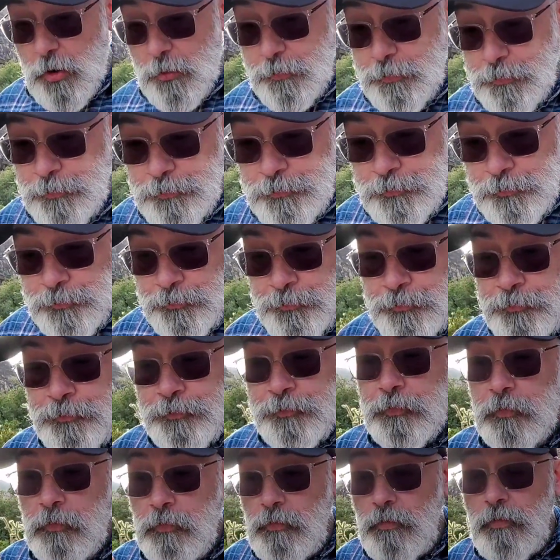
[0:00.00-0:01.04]
So
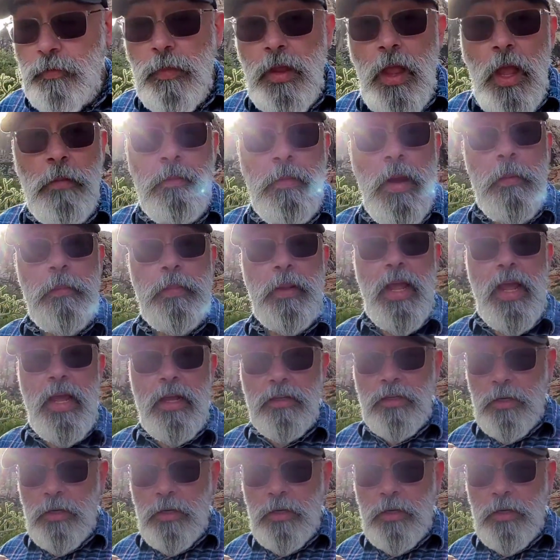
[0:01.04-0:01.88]
my